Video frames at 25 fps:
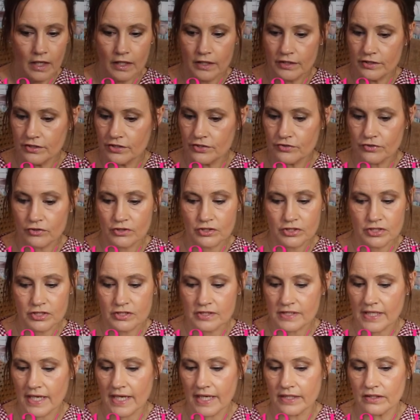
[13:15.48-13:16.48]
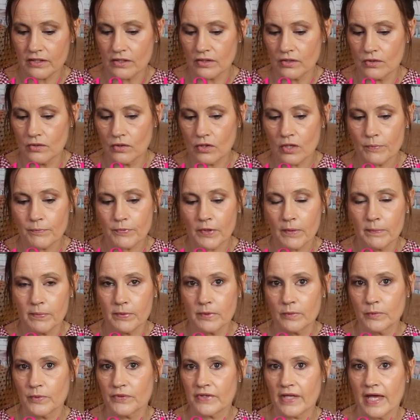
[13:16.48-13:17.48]
Instructions, I had no
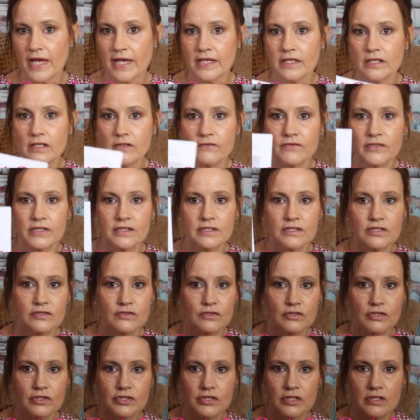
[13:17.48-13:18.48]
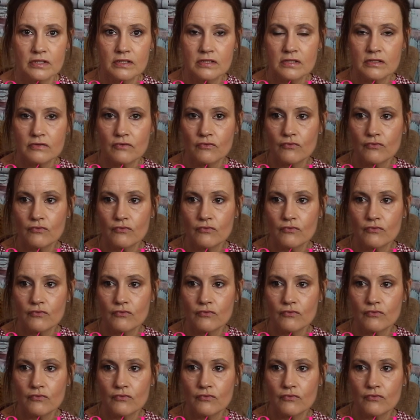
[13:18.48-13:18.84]
problem with any of the instructions.